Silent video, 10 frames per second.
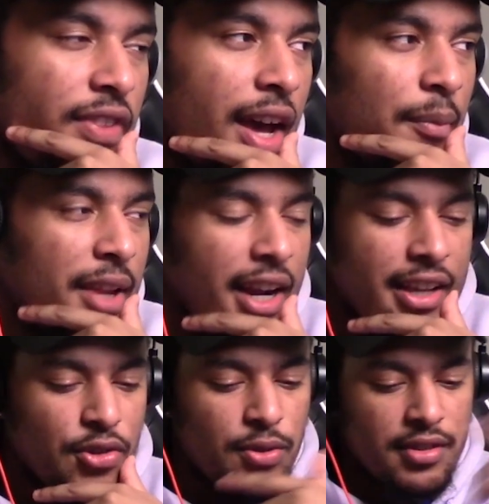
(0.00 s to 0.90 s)
I mean, I
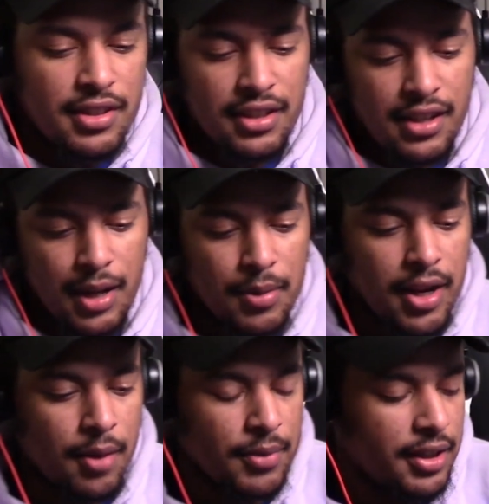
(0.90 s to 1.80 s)
guess you can see it coming. I
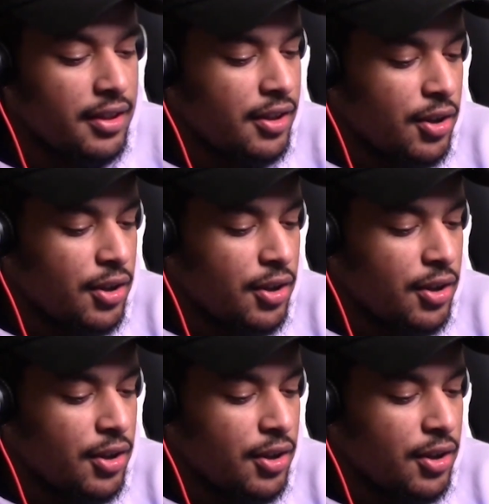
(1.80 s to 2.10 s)
mean,